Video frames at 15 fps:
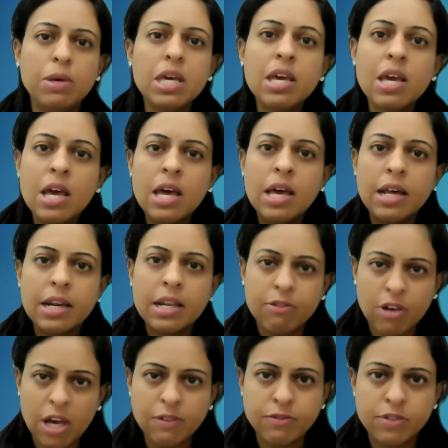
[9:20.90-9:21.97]
be
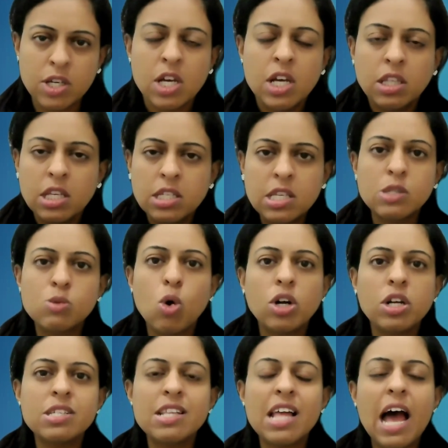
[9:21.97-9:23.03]
revived. This is
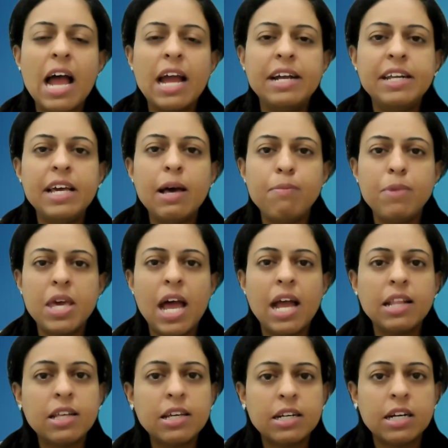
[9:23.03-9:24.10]
what is the idea
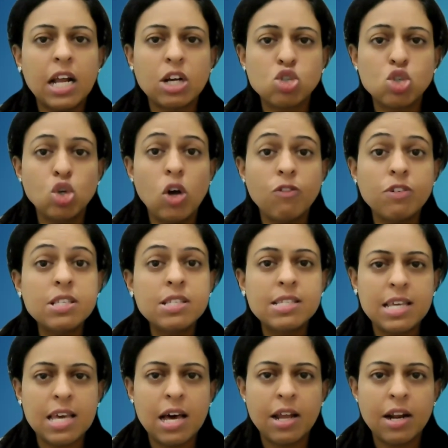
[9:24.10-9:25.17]
behind the reduction of a
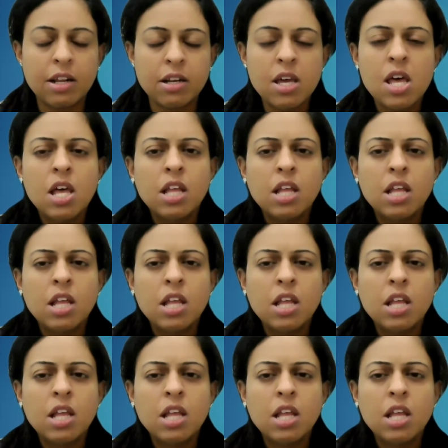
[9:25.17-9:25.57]
CRR.